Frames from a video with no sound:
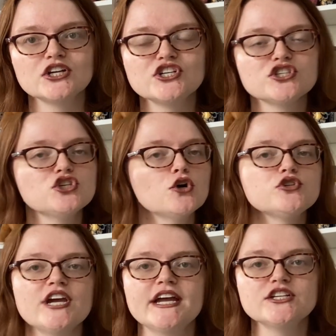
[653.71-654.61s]
She has no
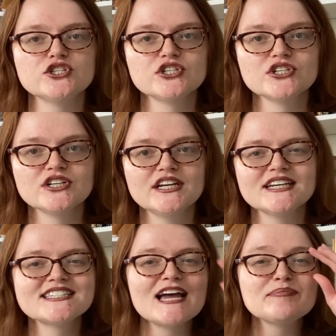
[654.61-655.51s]
change,
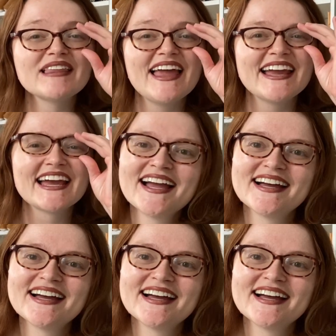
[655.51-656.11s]
except like,